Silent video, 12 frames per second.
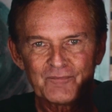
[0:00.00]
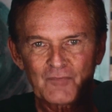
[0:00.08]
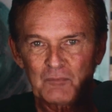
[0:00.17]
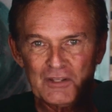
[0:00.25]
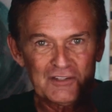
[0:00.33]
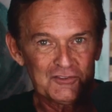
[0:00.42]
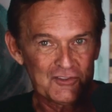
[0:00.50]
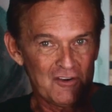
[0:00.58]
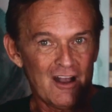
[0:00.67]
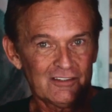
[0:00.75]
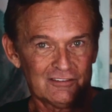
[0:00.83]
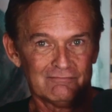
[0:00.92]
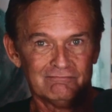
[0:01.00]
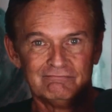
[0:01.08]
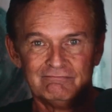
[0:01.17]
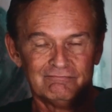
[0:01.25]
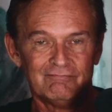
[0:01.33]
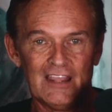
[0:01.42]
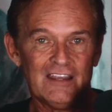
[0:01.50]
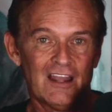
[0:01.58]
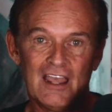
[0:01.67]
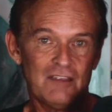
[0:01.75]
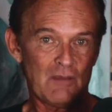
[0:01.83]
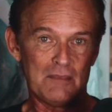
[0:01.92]
because you're awesome. And
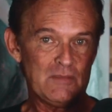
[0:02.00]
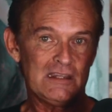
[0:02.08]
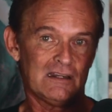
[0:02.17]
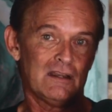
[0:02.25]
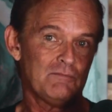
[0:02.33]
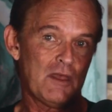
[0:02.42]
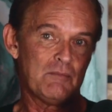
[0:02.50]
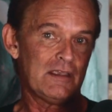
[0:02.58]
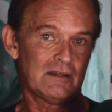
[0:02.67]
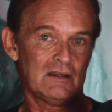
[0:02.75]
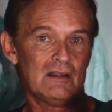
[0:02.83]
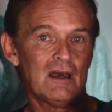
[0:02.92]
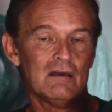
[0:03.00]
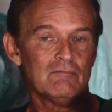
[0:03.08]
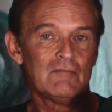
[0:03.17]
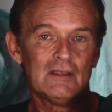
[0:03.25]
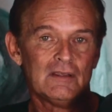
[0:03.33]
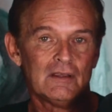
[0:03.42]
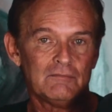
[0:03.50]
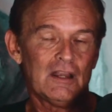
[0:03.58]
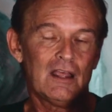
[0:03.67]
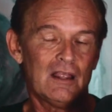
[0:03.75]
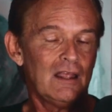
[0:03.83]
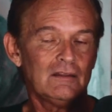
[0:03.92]
I mean it. I'm not making it up.
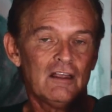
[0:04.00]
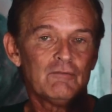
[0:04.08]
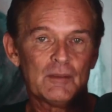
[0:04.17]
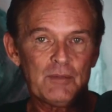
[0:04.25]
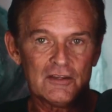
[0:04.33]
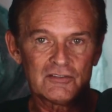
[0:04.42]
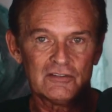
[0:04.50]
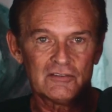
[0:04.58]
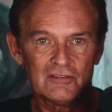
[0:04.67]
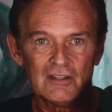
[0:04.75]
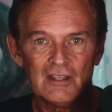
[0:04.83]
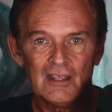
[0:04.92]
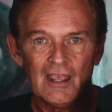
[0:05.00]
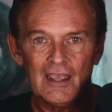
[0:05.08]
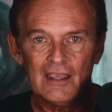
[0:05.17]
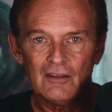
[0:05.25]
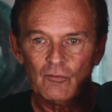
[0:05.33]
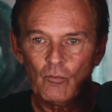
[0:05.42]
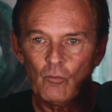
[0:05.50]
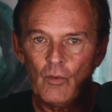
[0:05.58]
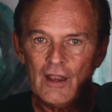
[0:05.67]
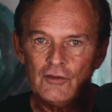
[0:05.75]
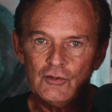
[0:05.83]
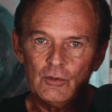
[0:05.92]
I love my patients. And
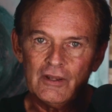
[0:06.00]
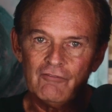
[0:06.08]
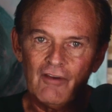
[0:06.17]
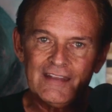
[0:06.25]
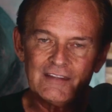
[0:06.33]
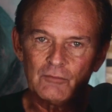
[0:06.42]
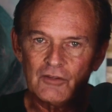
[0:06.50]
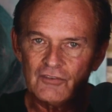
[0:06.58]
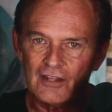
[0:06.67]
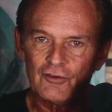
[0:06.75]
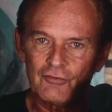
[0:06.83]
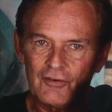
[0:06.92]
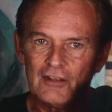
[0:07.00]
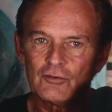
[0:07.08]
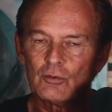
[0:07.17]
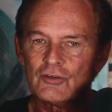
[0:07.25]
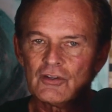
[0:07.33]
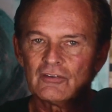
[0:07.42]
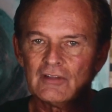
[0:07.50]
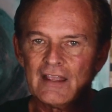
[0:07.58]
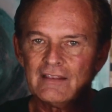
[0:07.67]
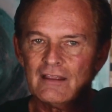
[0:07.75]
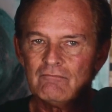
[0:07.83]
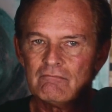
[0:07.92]
when you invite them to send their friends who are just
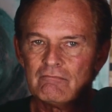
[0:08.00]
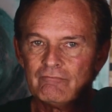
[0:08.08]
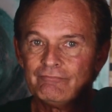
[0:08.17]
like them,